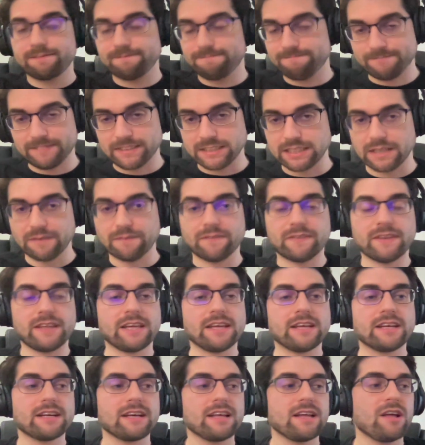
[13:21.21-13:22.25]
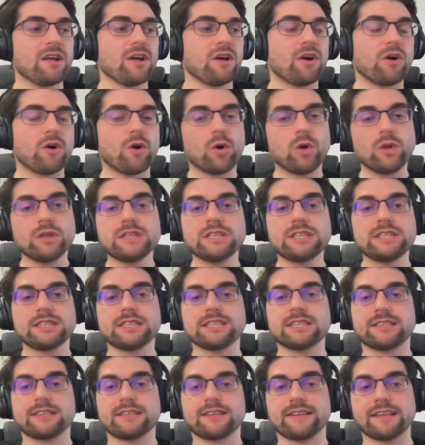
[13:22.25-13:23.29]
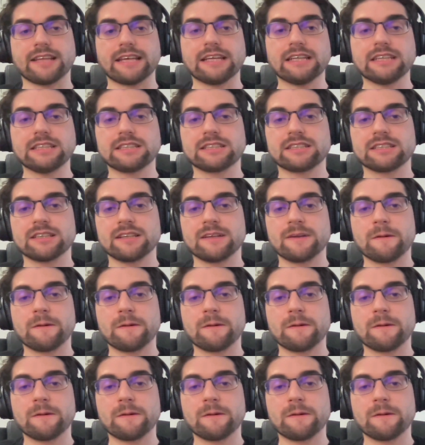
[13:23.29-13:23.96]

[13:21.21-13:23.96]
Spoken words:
the same thing. All these things